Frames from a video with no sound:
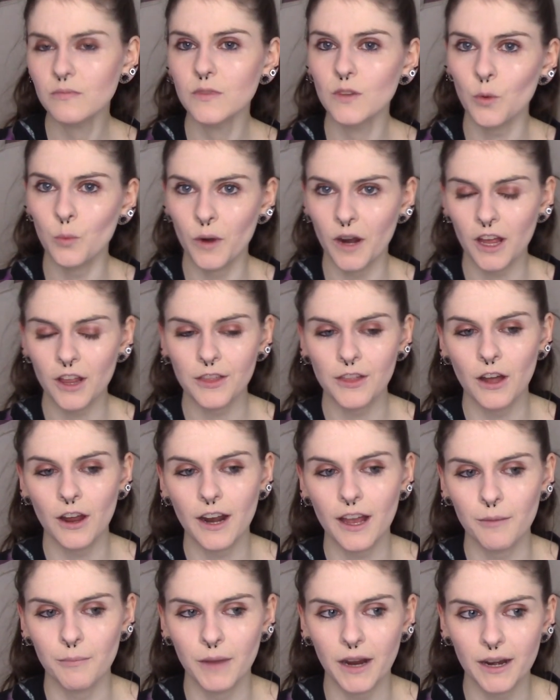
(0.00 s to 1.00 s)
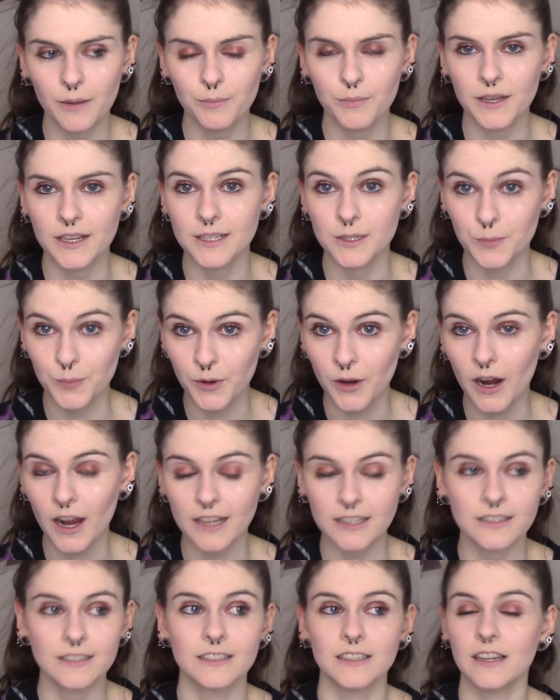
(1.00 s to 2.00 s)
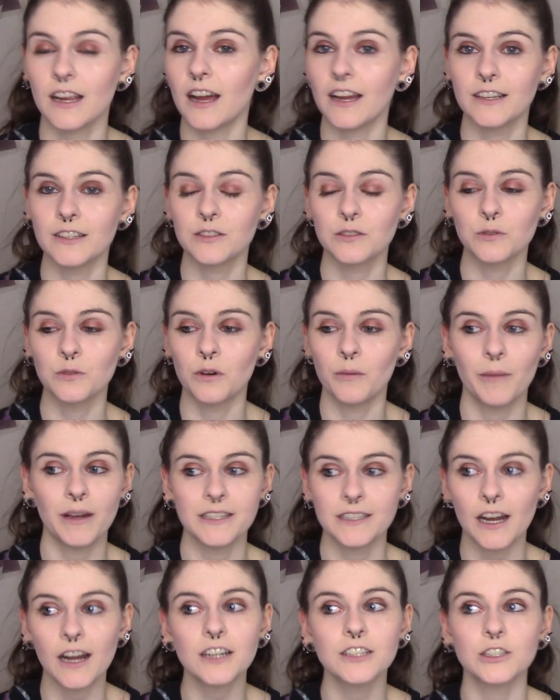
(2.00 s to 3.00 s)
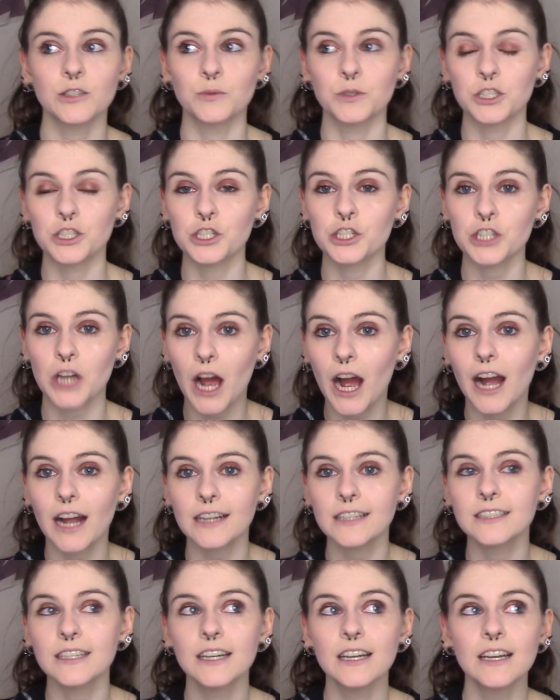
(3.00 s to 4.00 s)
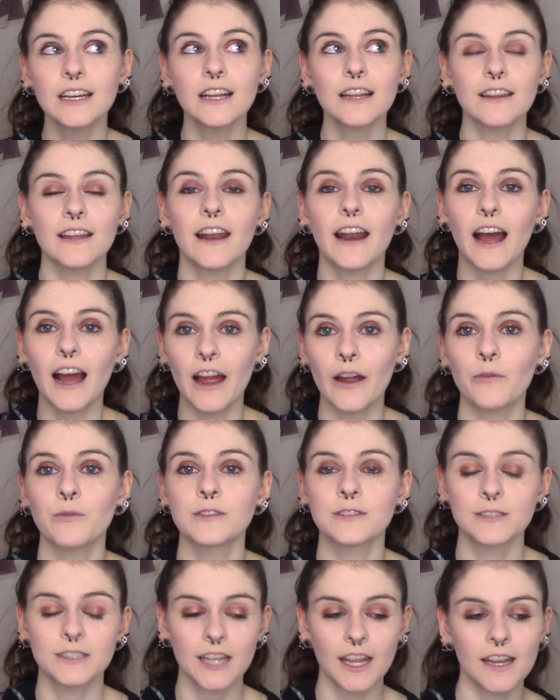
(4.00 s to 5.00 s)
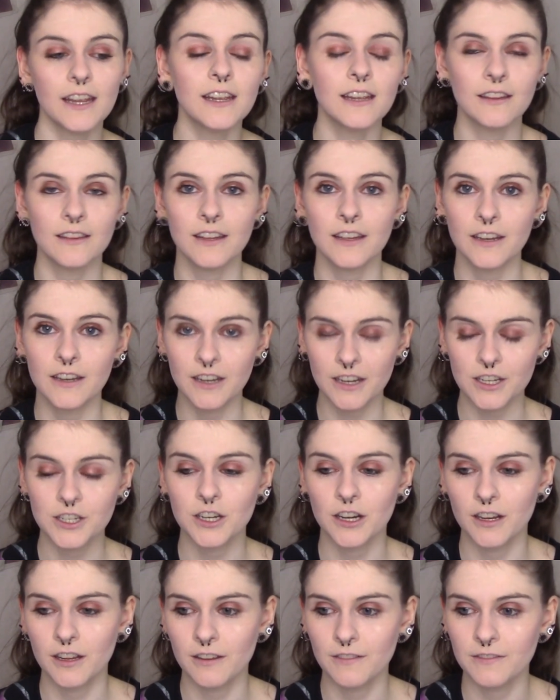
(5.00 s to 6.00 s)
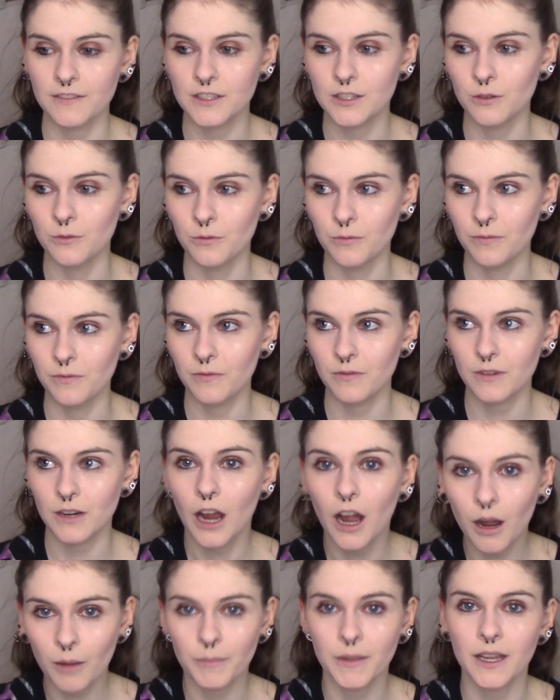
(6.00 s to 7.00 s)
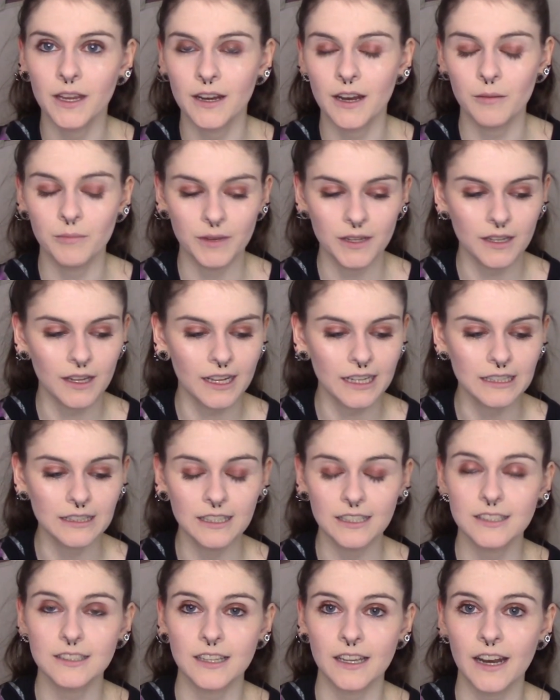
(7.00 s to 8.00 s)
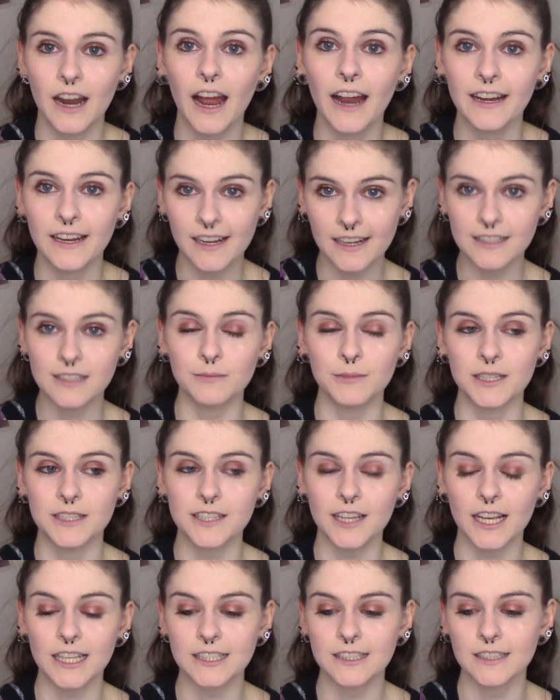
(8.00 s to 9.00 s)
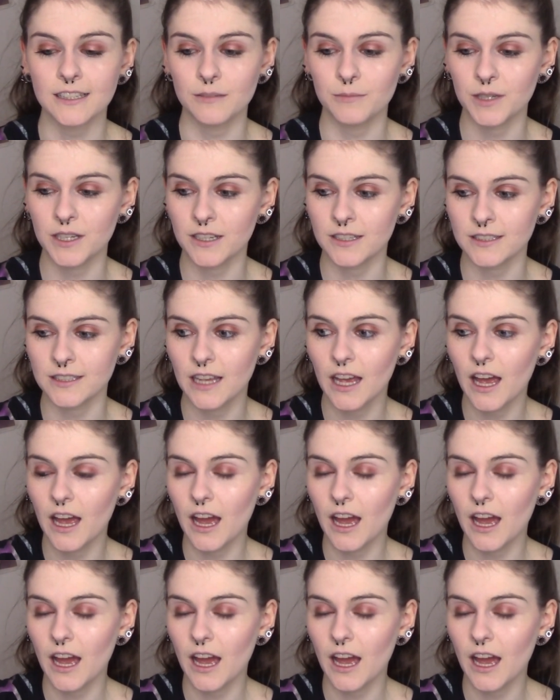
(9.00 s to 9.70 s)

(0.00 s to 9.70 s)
when I thought I might be depressed in high school. My doctor was shocked that I was taking the initiative to come in and be like, listen, I need to be tested because